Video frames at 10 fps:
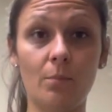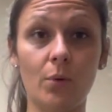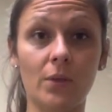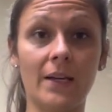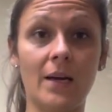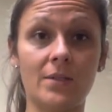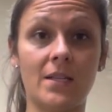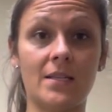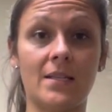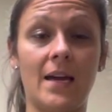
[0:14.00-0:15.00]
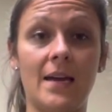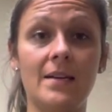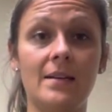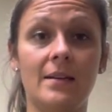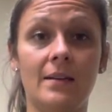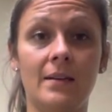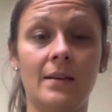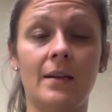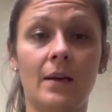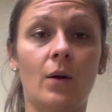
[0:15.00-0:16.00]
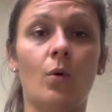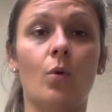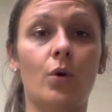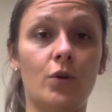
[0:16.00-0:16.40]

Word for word: pulling out to the side, or